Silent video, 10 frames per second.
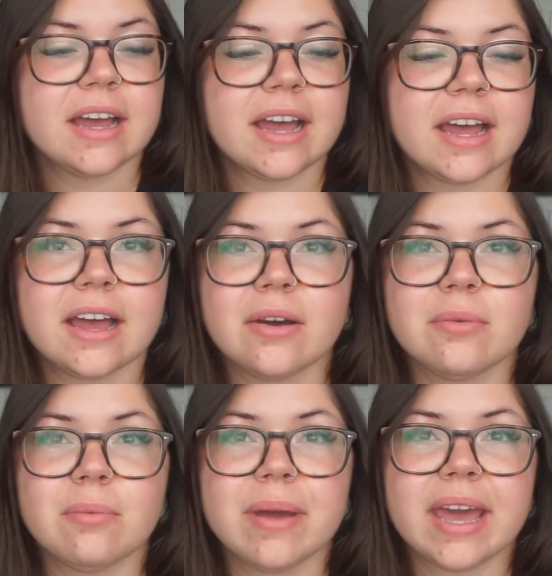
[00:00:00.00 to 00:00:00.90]

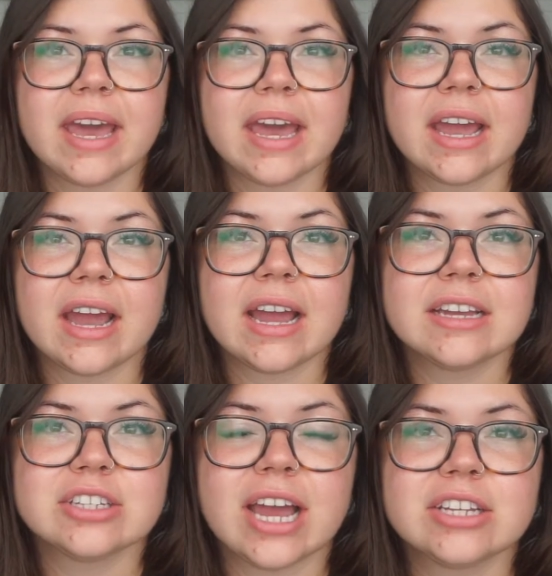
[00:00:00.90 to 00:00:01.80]
where
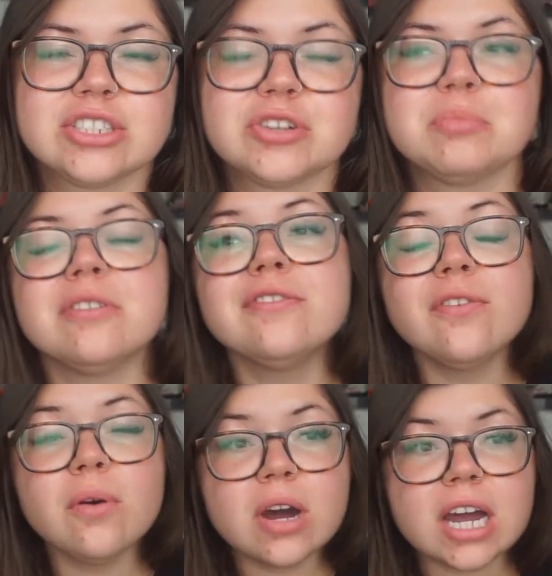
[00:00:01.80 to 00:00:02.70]
I had shown
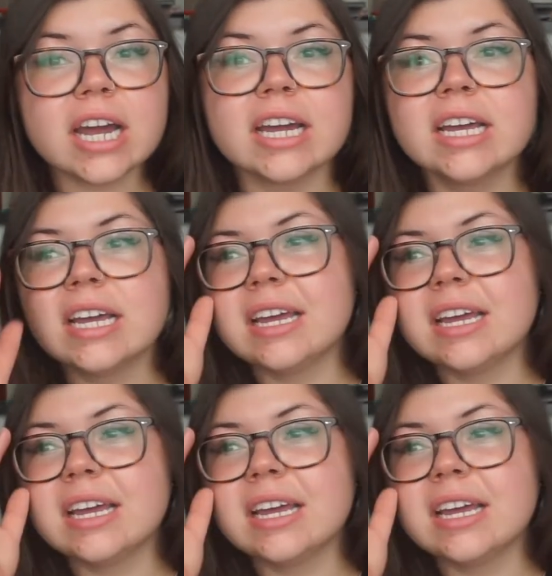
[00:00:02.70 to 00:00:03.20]
before,